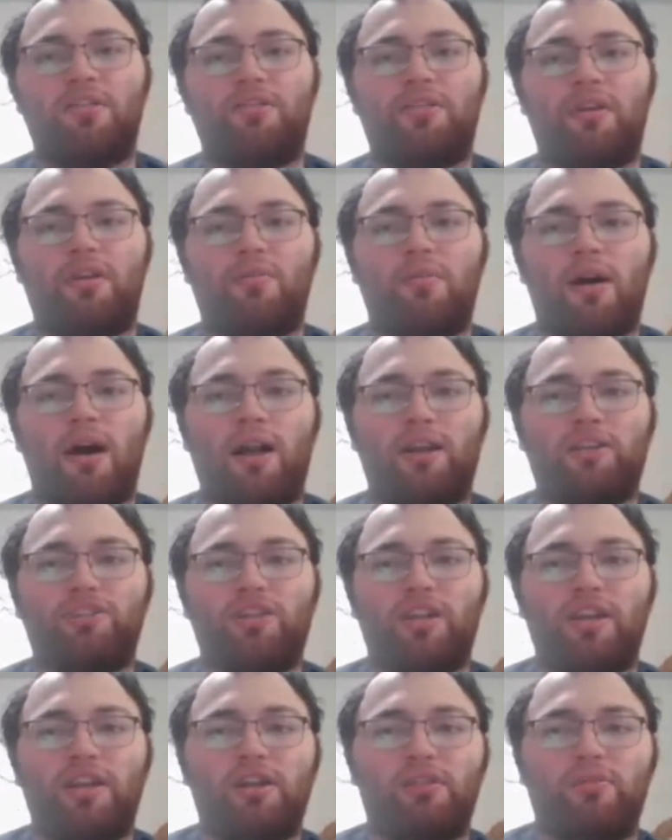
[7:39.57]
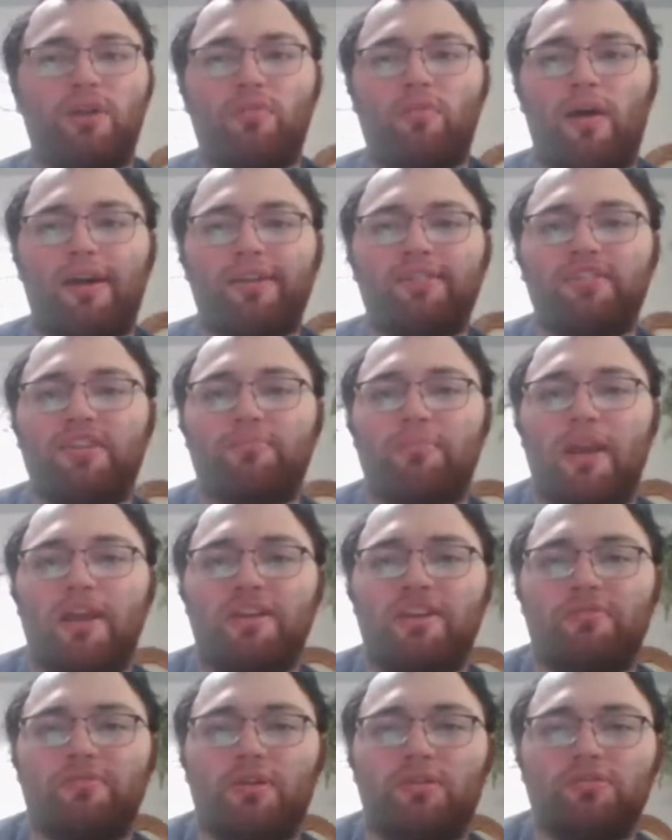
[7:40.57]
That are watching and rewinding
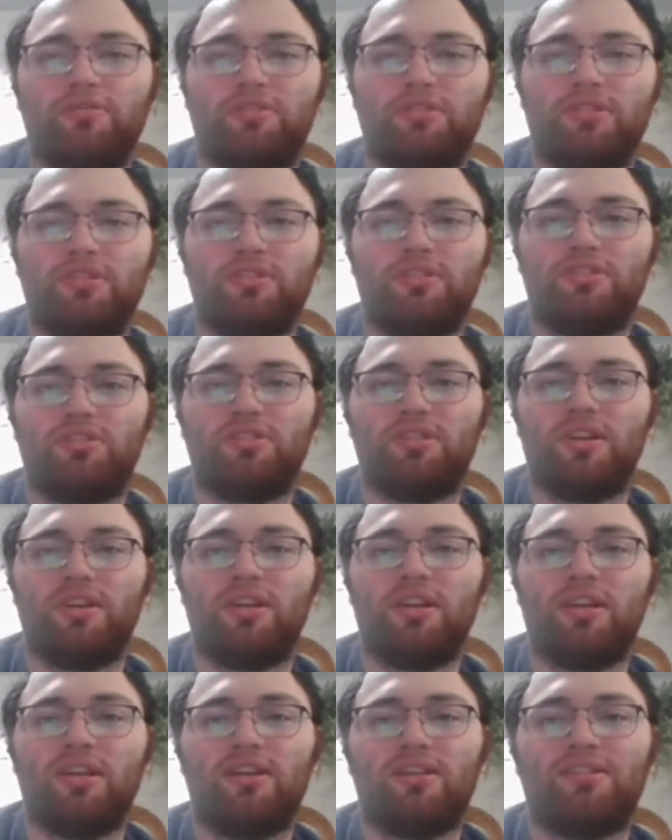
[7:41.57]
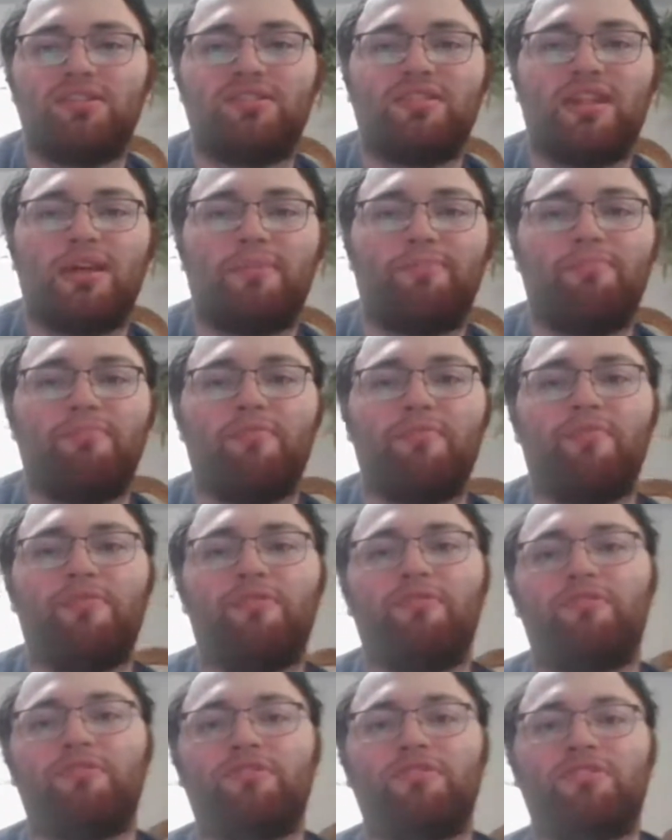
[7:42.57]
Mandy Rose's
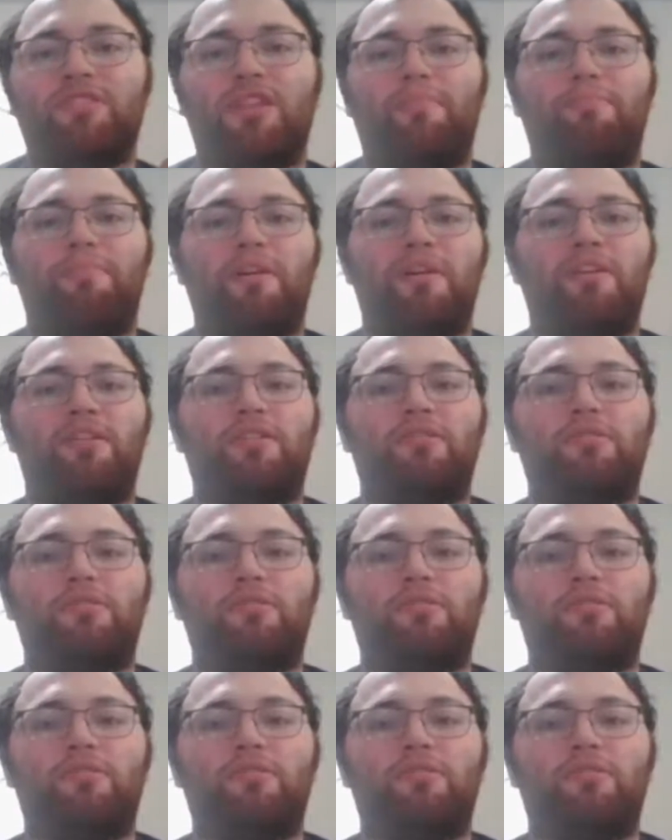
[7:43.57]
slipping,